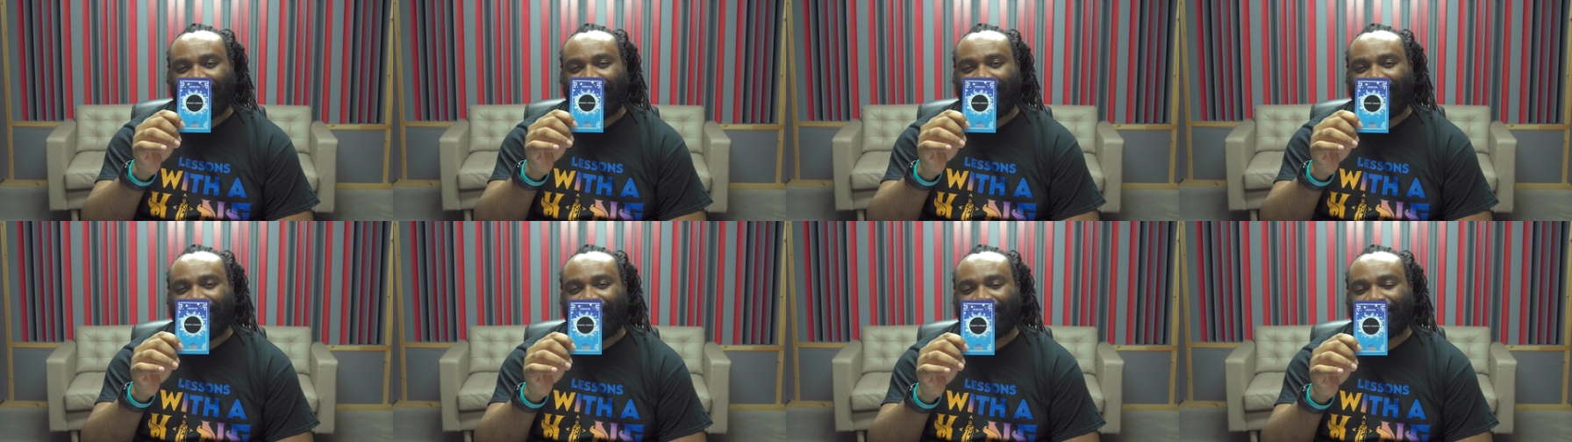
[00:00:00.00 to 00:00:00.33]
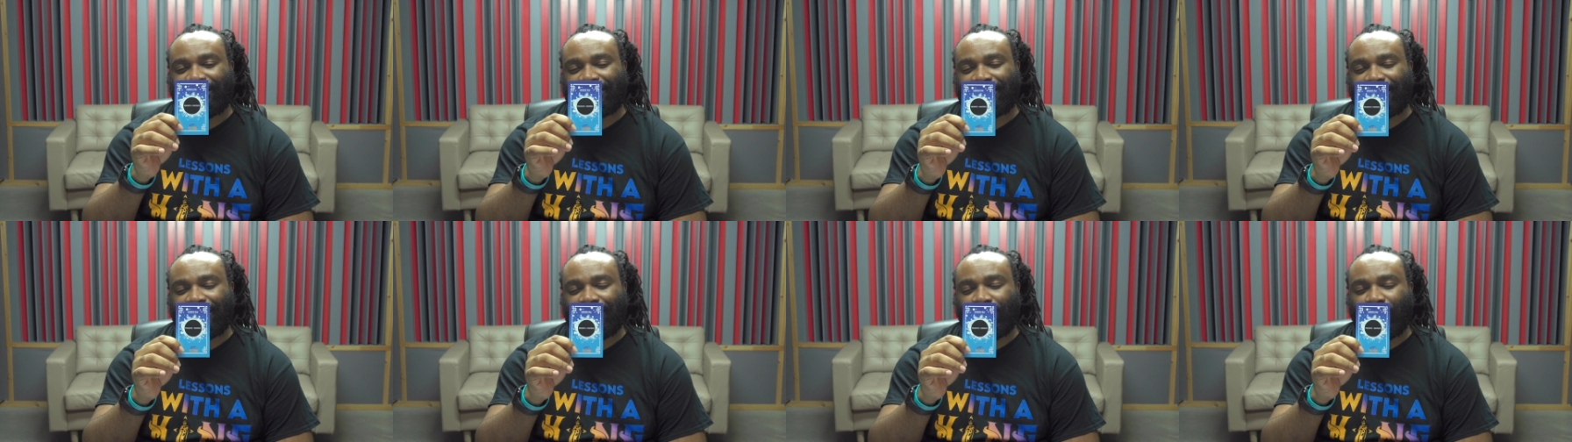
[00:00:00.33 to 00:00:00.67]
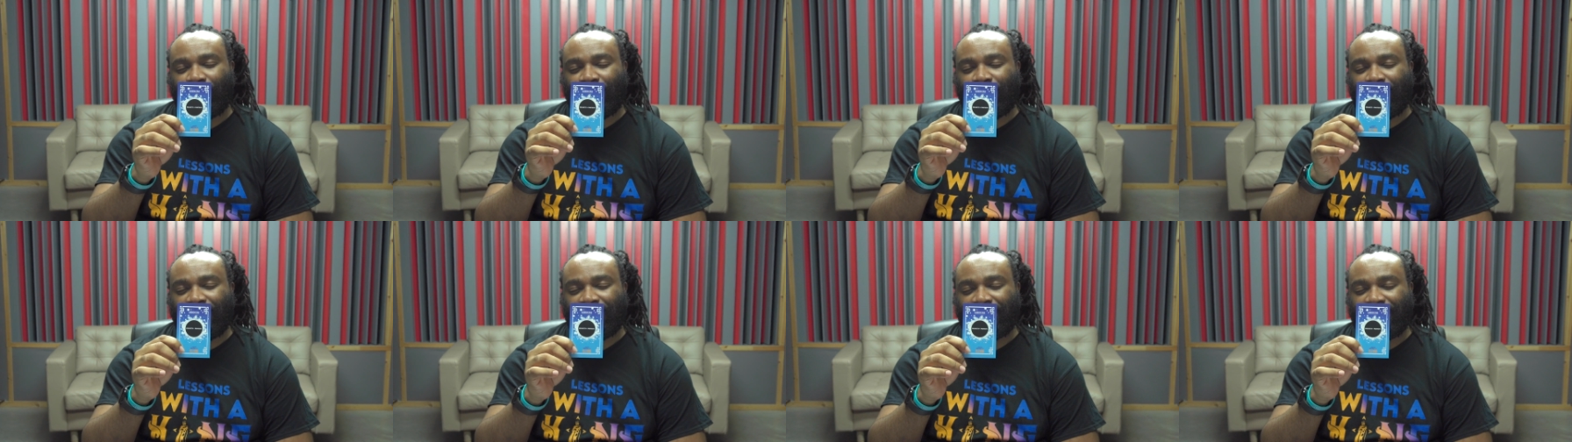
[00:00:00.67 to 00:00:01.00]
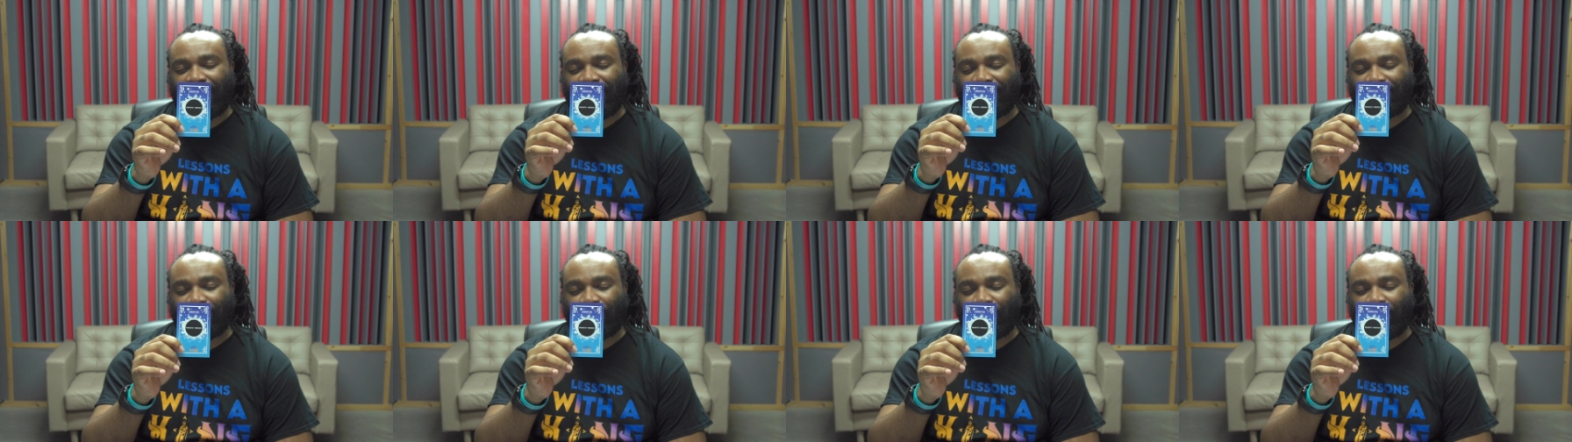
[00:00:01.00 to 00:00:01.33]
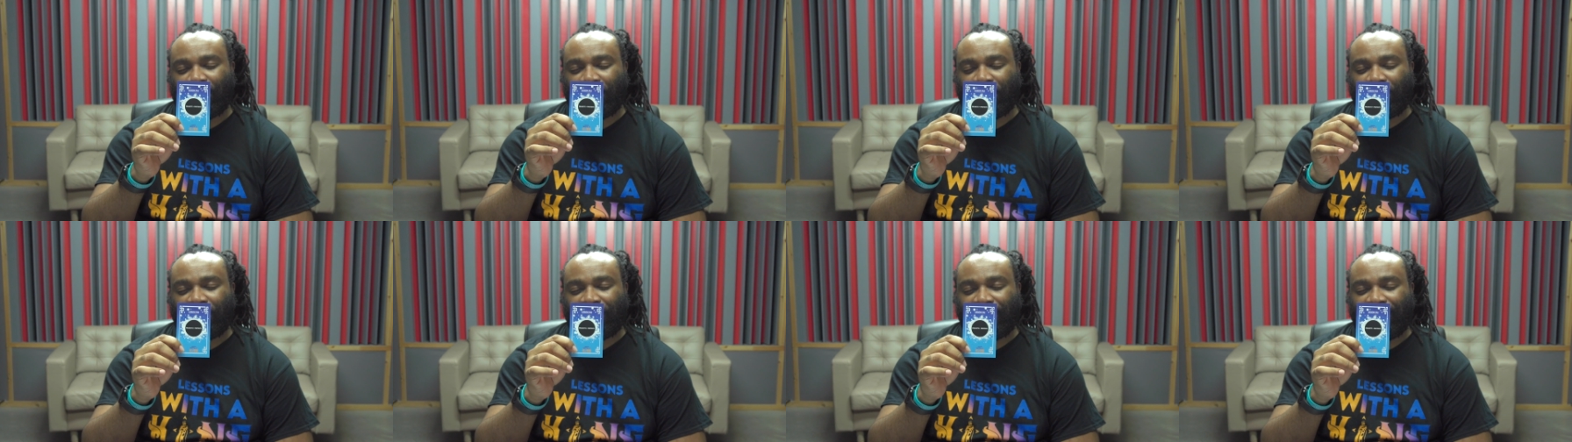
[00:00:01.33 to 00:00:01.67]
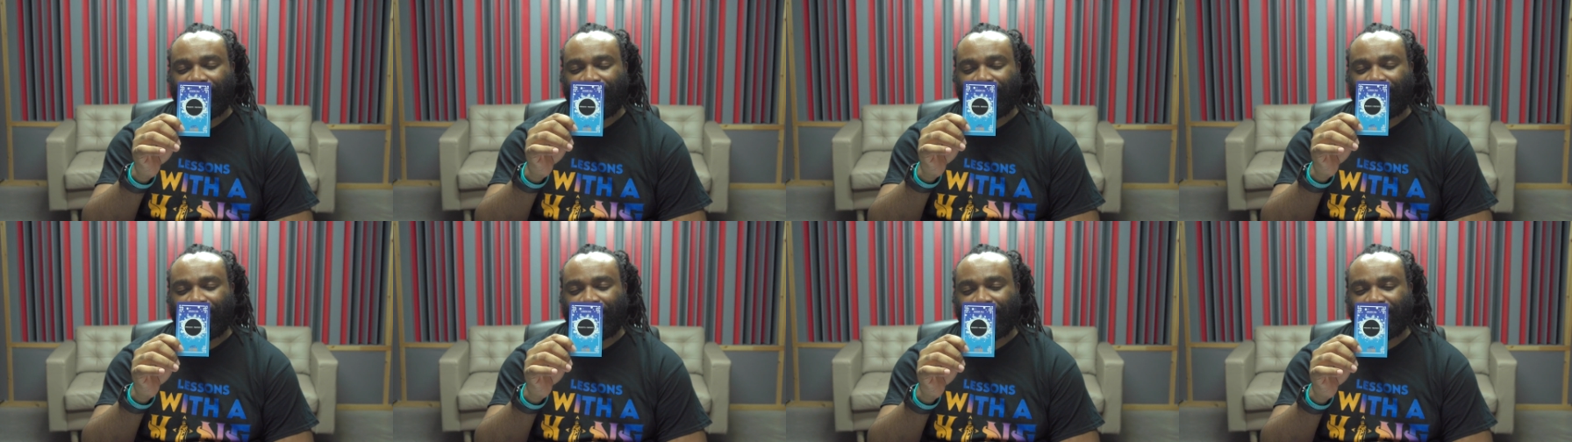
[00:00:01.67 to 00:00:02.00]
lesson
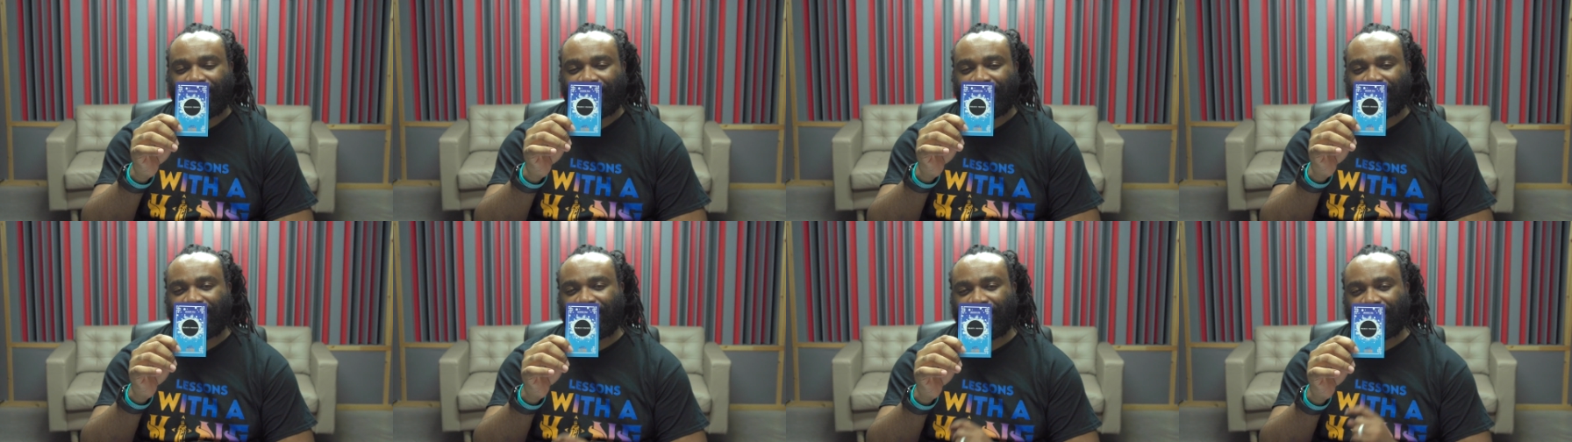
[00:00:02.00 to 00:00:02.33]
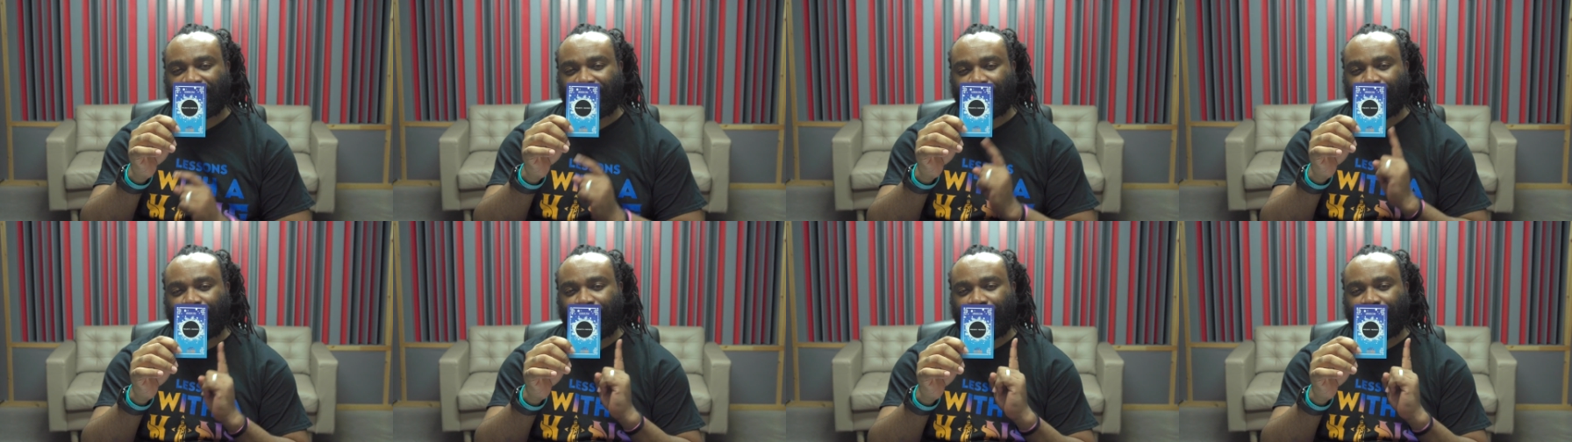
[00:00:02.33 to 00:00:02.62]
1146